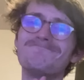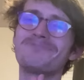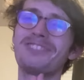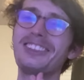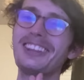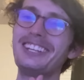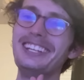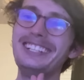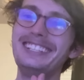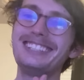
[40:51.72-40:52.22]

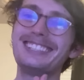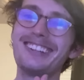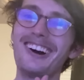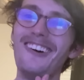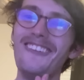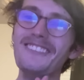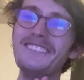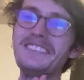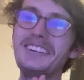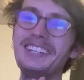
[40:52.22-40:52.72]
Please
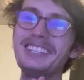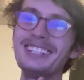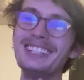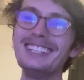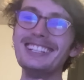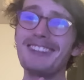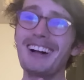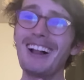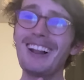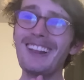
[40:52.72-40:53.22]
don't be
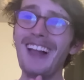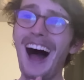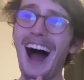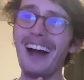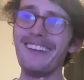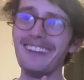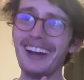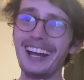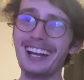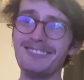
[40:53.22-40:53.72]
a
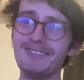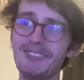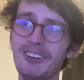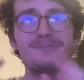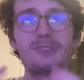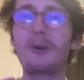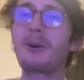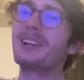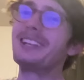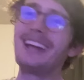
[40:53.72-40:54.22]
live animal
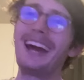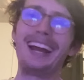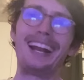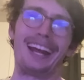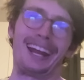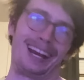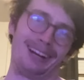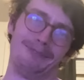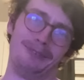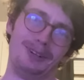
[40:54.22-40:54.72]
or a dead
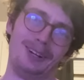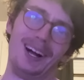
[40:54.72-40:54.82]
animal,